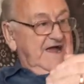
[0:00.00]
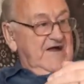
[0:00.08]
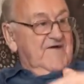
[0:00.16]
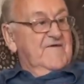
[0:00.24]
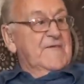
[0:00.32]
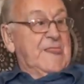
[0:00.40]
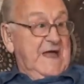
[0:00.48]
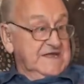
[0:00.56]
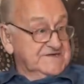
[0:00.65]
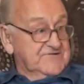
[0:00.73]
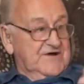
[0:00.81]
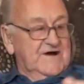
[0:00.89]
Yeah,
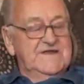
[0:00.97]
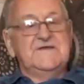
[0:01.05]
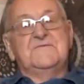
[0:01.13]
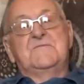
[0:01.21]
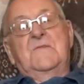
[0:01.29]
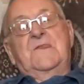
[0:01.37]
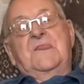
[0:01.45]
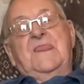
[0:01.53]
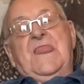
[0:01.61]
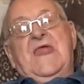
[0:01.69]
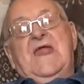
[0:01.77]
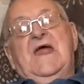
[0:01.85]
that's right.
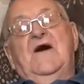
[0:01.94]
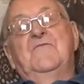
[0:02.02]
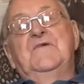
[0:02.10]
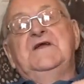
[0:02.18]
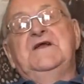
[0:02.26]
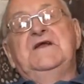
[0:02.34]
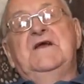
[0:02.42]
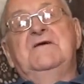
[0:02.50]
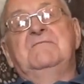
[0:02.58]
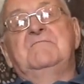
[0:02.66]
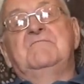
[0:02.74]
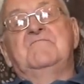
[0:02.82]
And we,
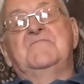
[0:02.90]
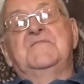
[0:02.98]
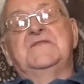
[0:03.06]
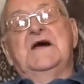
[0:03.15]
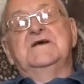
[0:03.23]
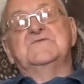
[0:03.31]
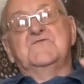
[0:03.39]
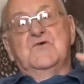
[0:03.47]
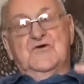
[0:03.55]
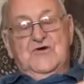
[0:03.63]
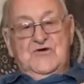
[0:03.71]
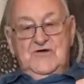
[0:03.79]
that's
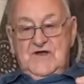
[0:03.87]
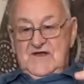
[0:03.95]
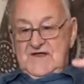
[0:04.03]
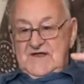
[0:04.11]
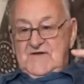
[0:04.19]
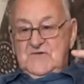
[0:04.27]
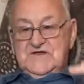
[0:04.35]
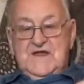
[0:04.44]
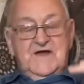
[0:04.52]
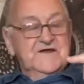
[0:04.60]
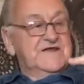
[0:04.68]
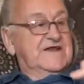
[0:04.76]
where we
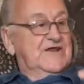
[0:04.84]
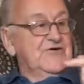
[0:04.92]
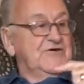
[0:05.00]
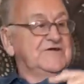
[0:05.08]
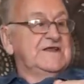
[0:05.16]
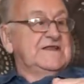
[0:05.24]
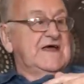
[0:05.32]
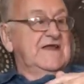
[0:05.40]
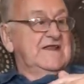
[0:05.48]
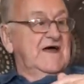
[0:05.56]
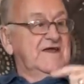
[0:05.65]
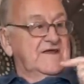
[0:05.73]
started learning
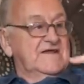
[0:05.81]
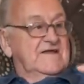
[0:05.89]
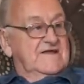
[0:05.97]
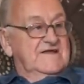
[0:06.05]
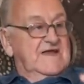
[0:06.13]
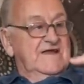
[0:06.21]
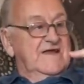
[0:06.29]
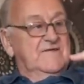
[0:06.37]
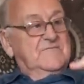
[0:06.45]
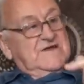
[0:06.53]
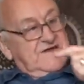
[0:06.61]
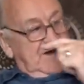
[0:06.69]
then, like
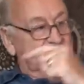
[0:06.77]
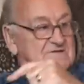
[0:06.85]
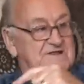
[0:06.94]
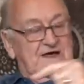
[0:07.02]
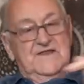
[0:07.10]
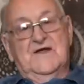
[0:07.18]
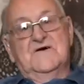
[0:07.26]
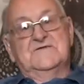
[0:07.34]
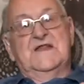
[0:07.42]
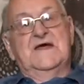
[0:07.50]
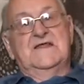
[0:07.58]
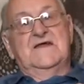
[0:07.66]
all that lot,
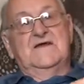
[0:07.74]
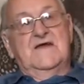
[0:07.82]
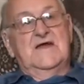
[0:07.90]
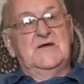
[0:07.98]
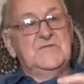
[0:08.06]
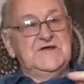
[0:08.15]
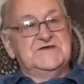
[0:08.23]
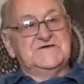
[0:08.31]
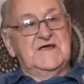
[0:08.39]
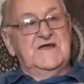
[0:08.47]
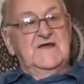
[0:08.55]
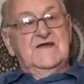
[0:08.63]
then
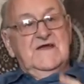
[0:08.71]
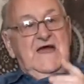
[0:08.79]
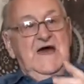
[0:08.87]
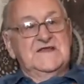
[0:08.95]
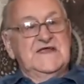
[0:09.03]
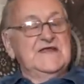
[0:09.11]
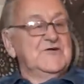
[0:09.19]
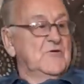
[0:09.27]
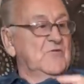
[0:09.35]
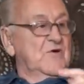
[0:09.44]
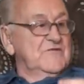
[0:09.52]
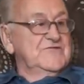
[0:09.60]
ABC, adding
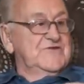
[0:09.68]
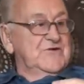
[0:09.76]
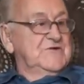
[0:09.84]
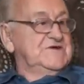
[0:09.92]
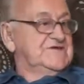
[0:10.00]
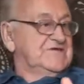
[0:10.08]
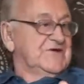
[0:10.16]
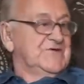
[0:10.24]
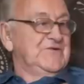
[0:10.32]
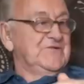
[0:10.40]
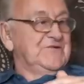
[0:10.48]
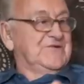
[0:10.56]
up one, two, is
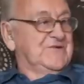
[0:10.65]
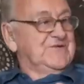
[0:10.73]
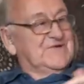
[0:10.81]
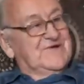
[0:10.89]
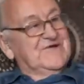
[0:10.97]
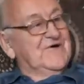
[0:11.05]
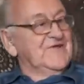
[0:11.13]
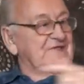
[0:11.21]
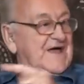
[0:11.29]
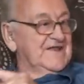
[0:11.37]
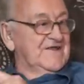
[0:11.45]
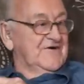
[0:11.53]
two, yeah. And all
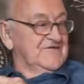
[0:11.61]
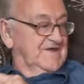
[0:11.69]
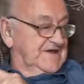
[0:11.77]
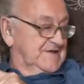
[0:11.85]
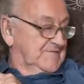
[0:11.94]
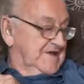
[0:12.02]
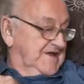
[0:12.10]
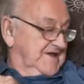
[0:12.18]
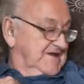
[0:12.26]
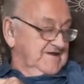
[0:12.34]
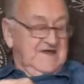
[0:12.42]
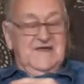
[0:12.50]
that lot, and
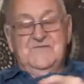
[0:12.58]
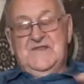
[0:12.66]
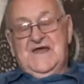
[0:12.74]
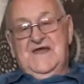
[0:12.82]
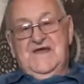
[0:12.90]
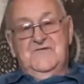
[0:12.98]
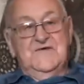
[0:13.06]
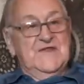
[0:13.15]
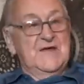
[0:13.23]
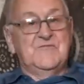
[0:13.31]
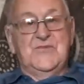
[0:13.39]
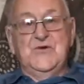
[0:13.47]
in there with
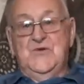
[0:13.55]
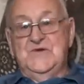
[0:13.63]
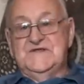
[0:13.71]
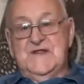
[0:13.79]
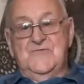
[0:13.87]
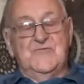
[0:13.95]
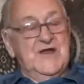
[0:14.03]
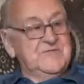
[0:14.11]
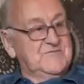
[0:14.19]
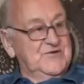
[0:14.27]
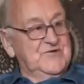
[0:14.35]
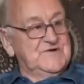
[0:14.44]
them books, them
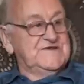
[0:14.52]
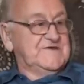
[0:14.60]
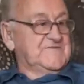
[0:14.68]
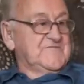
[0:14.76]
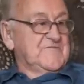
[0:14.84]
red books.